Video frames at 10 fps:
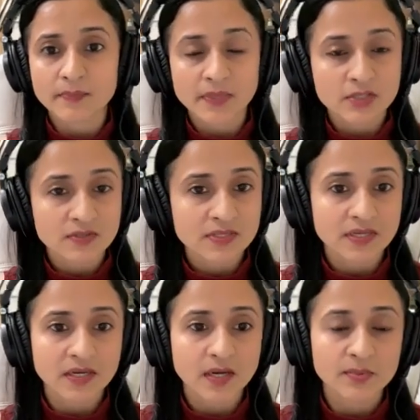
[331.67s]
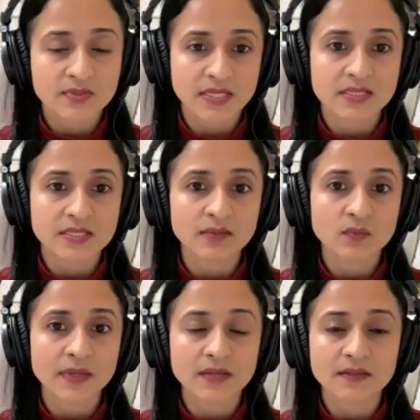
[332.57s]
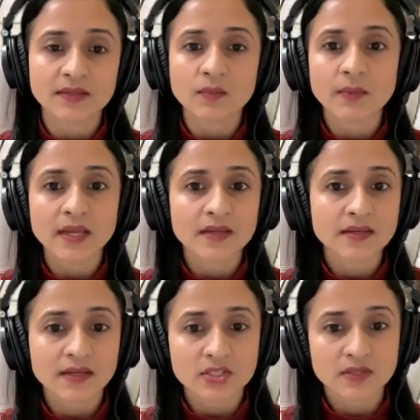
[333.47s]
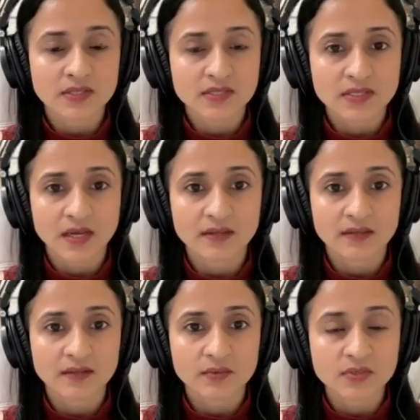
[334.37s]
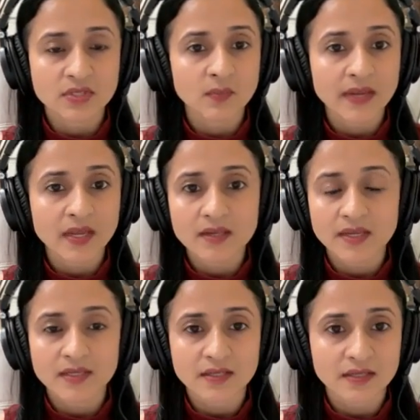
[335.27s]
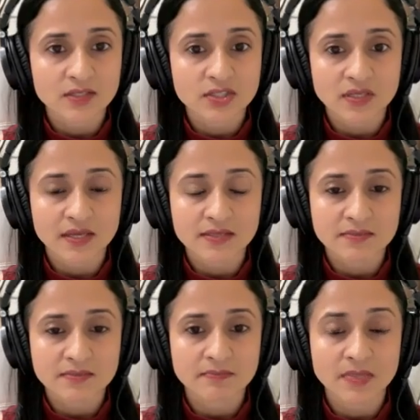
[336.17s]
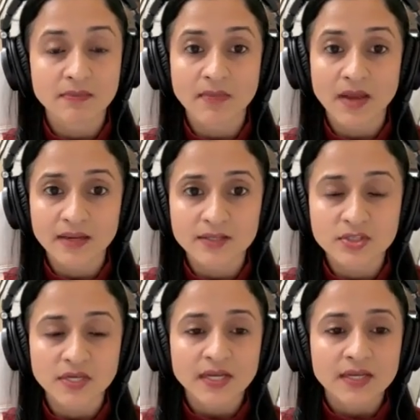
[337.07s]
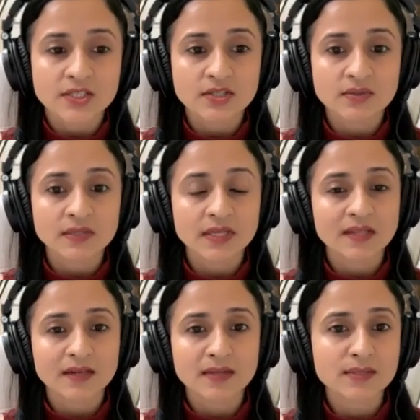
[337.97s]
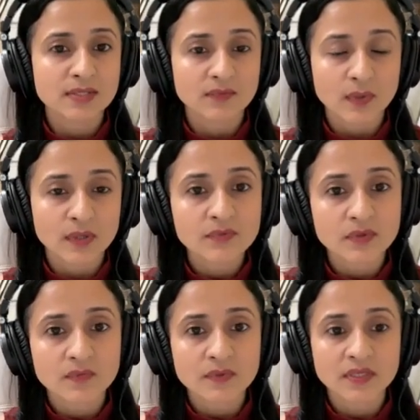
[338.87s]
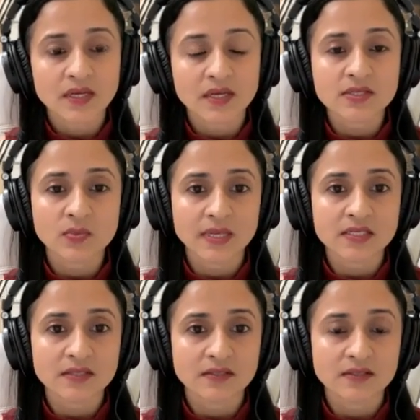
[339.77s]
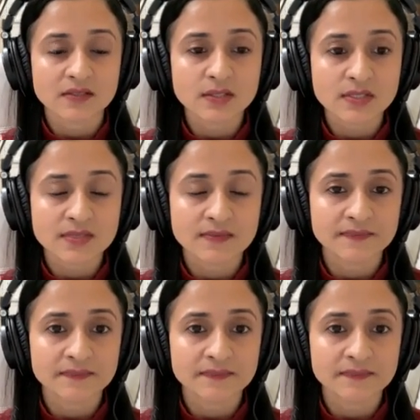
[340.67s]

patients are now presenting with, the way ADHD is diagnosed, the way ADHD has been managed? Do you think that has evolved over the last 20 years?